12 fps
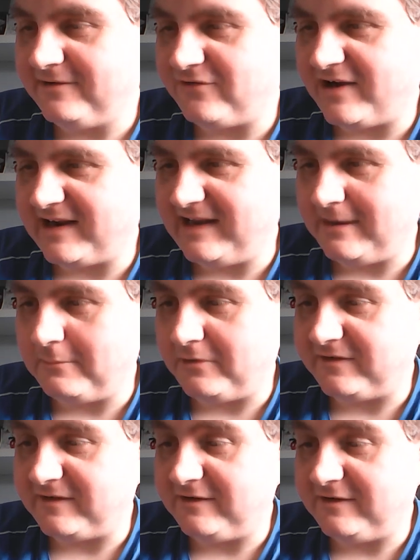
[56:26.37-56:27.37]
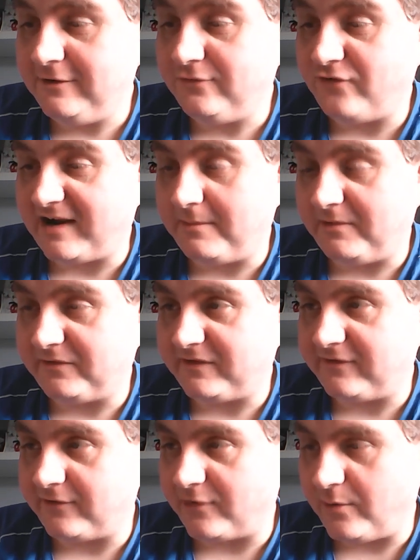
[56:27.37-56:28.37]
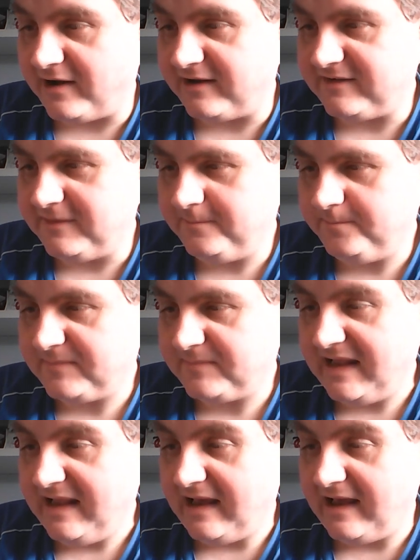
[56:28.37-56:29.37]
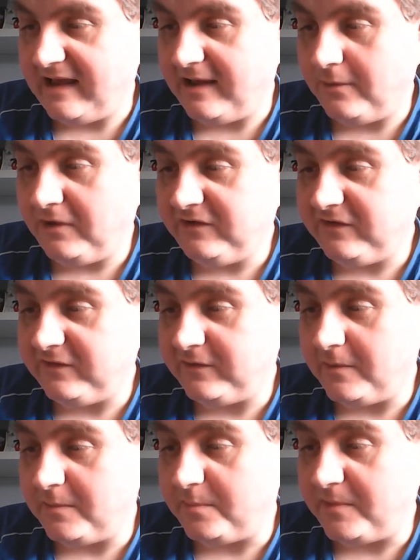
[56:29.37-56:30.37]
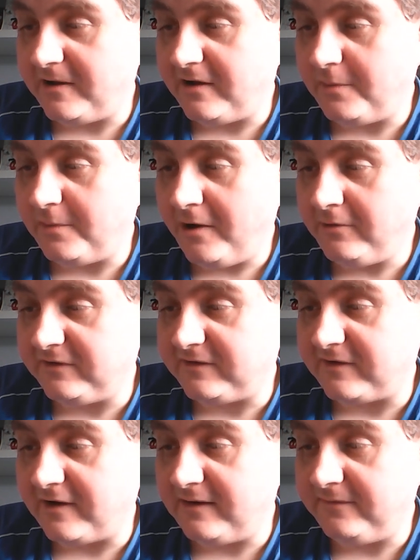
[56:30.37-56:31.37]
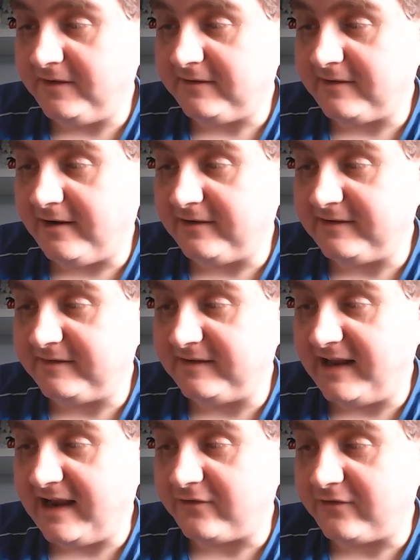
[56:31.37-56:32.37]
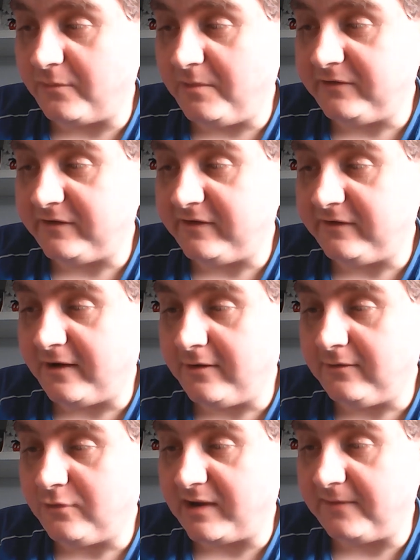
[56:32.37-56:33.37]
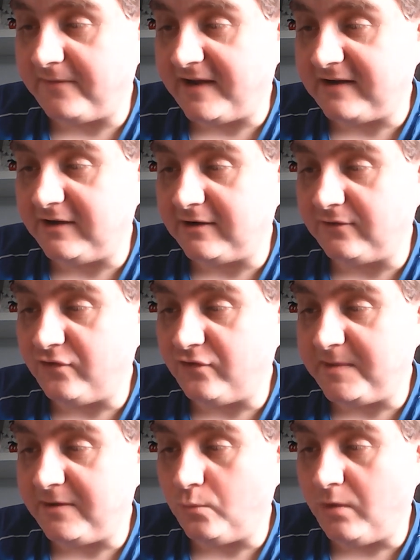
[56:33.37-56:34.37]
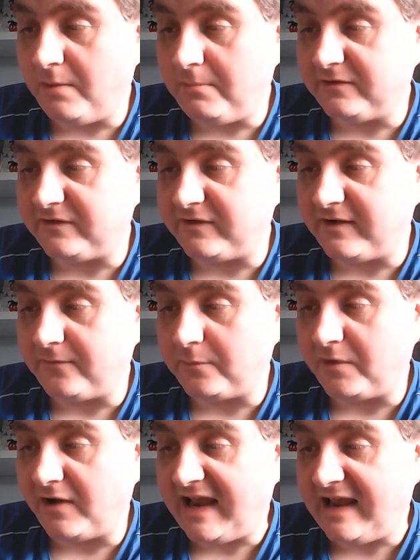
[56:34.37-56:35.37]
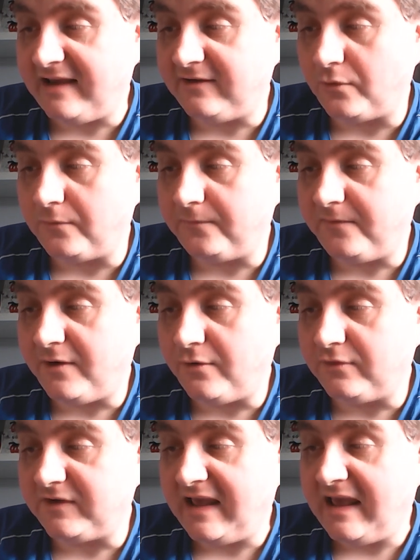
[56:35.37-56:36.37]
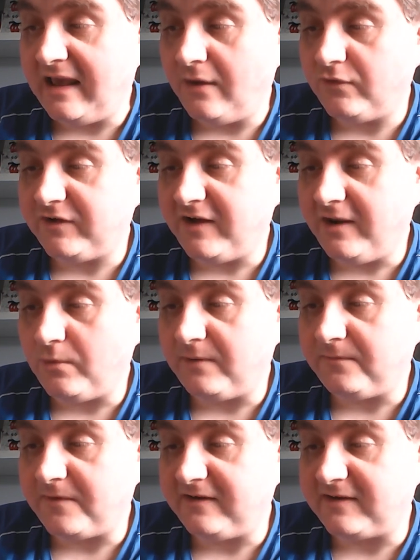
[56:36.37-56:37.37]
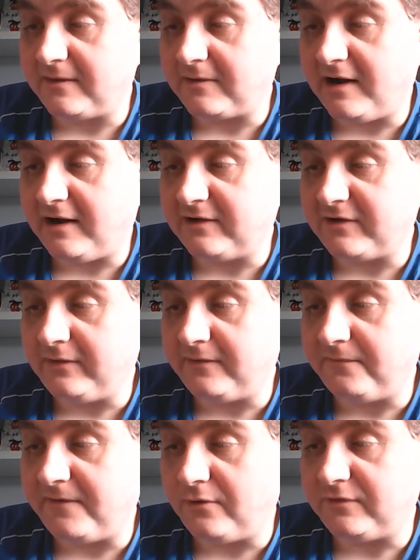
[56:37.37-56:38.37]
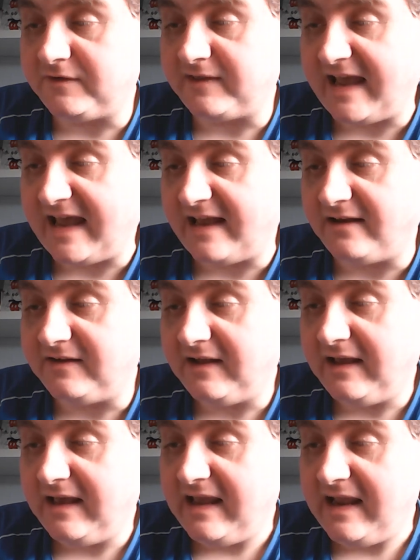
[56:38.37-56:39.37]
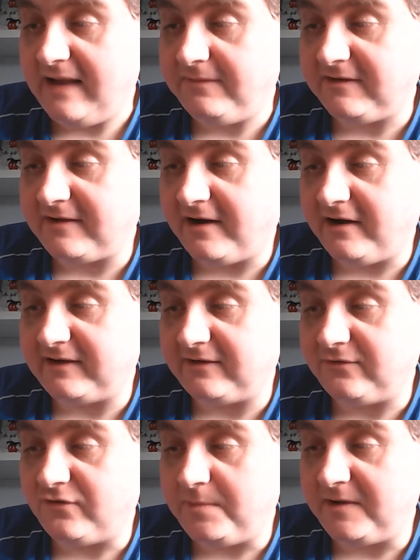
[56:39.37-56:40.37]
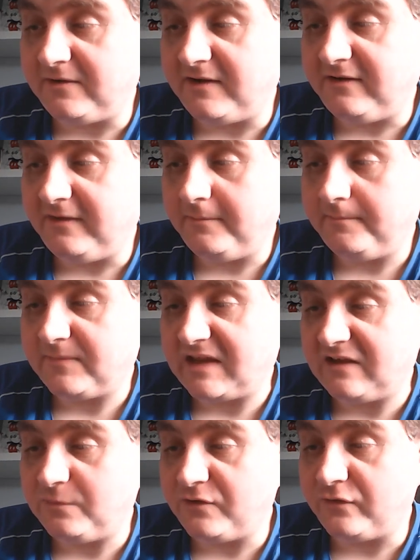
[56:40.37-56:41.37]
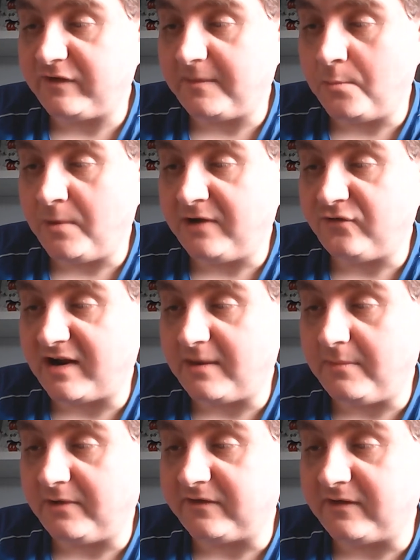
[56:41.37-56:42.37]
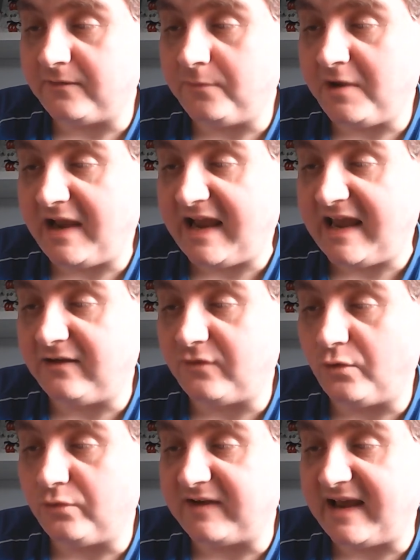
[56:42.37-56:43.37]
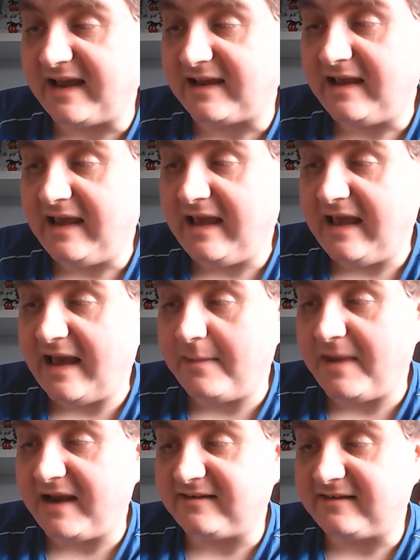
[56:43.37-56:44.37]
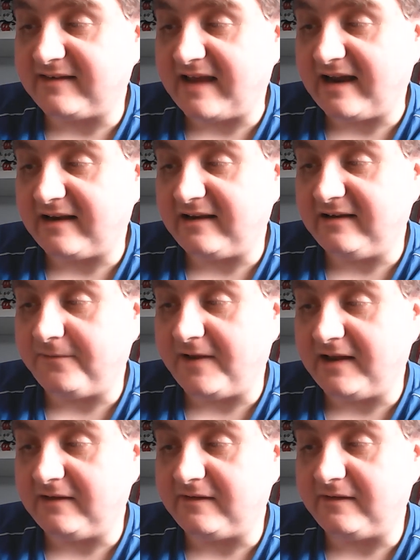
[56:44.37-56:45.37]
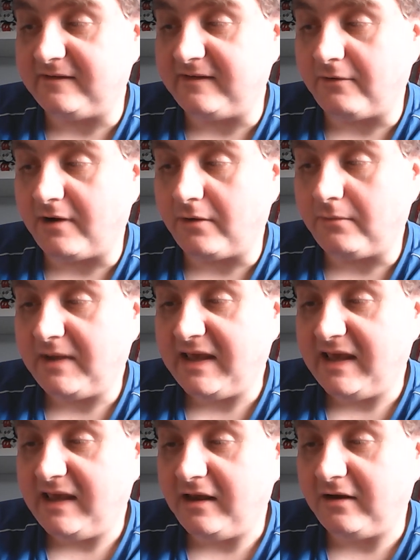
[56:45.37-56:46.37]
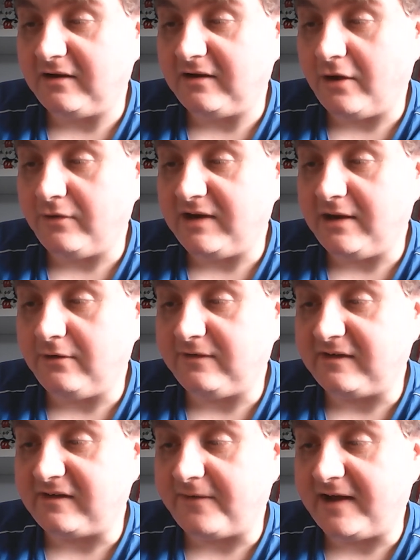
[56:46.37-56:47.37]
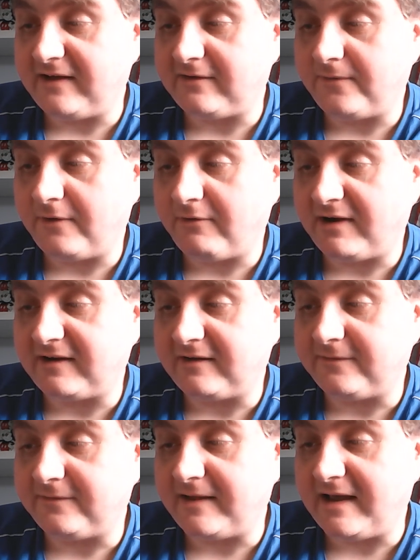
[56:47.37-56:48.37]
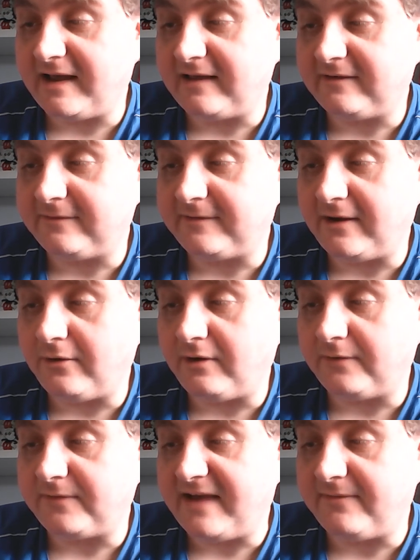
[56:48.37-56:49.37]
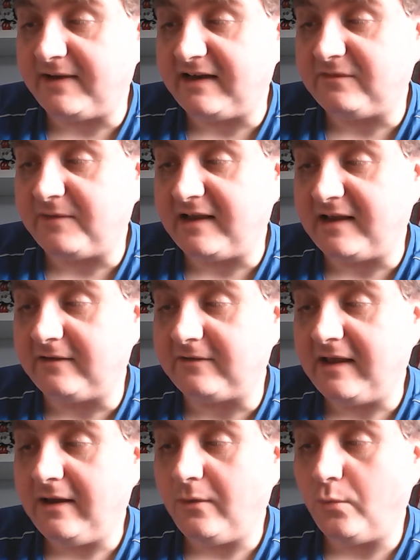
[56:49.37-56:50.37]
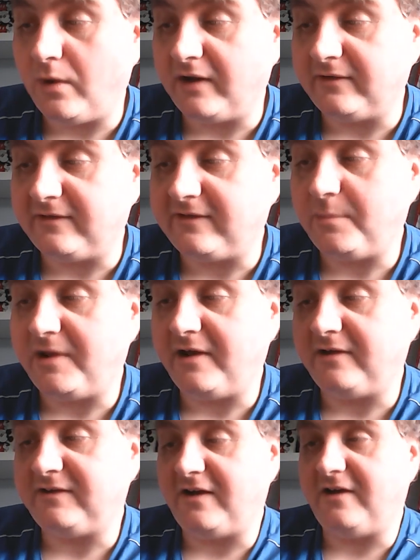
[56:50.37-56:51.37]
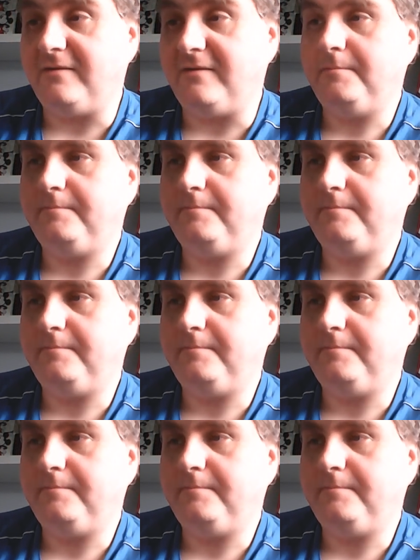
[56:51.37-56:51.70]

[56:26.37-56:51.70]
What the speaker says: Dragon Link monster. 2 dragon monsters required. Once per opponent's turn, if this card is in the extra monster zone, quick effect, you can tribute 1 monster from your hand or field, return 1 face-up card on the field to the hand. If this card is tributed, special summon 1 dragon monster from your hand or deck and make its attack and defense 0. You can only use this effect of Heretic Seal of the Heavenly Spheres once per turn.